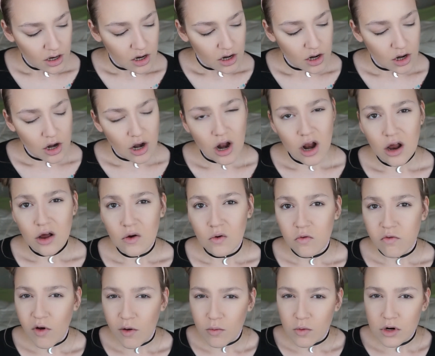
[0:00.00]
know
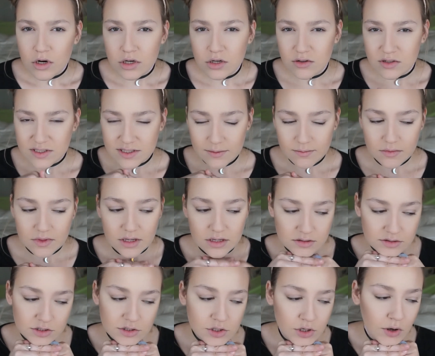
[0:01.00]
if I want to do
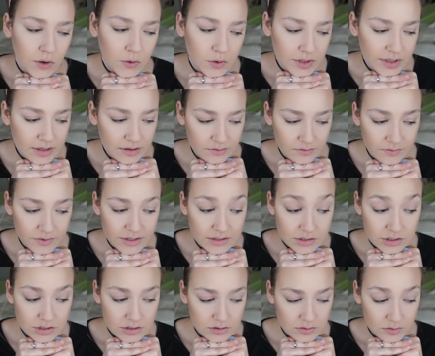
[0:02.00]
something totally
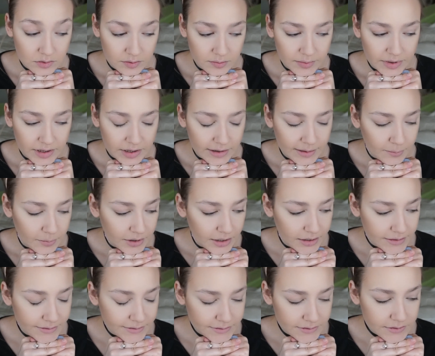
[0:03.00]
conventional with my
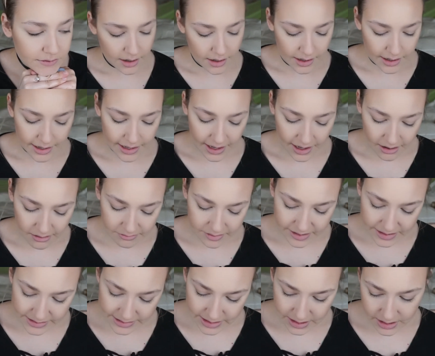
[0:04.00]
eyebrows. I have
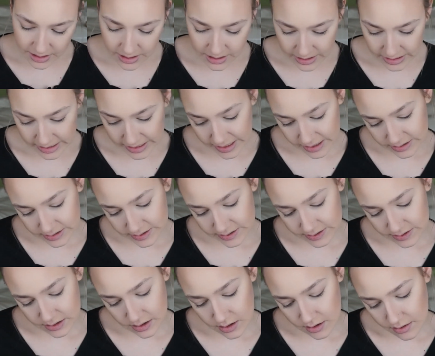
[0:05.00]
this NYX
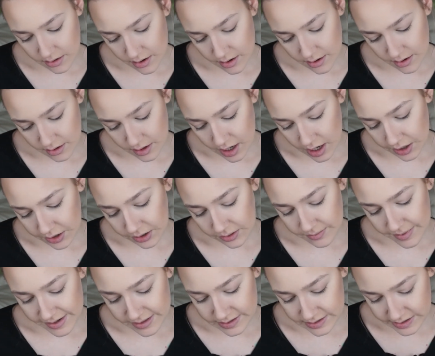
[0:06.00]
Colored
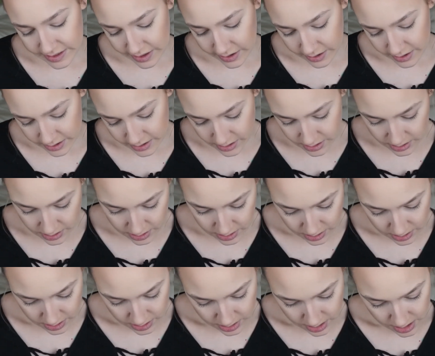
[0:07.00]
Mascara,
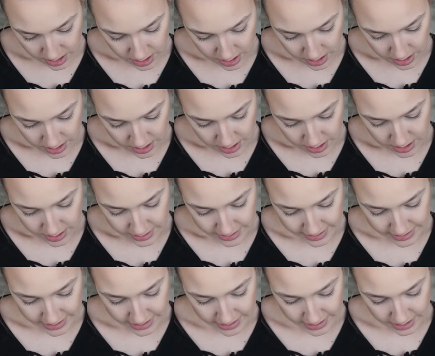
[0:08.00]

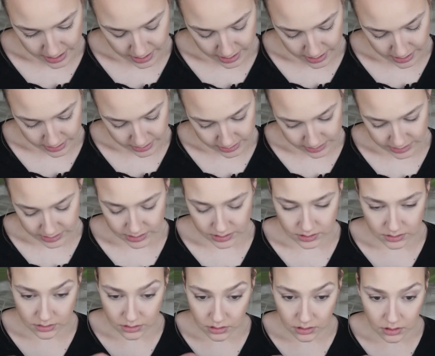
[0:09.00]
and
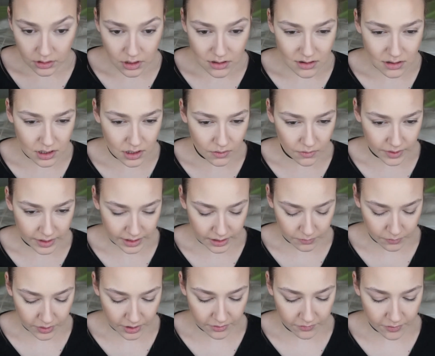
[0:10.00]
oh no, it could
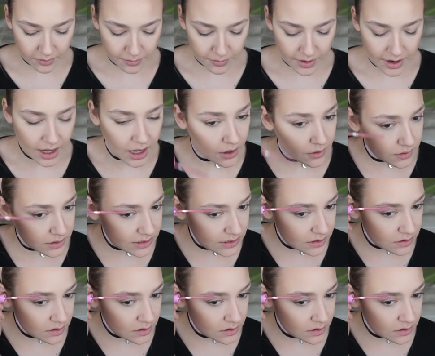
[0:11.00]
work for brows